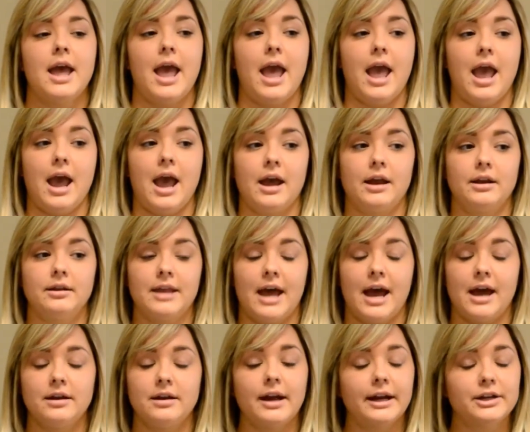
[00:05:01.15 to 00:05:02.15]
and
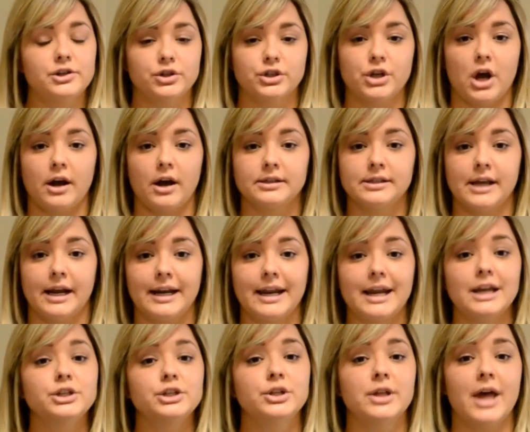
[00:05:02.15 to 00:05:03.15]
that nitrous oxide
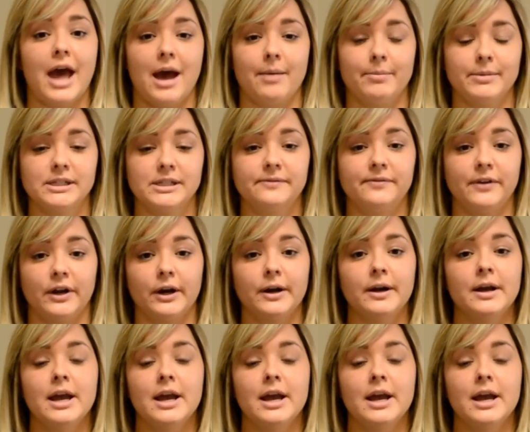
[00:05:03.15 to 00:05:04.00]
into the atmosphere.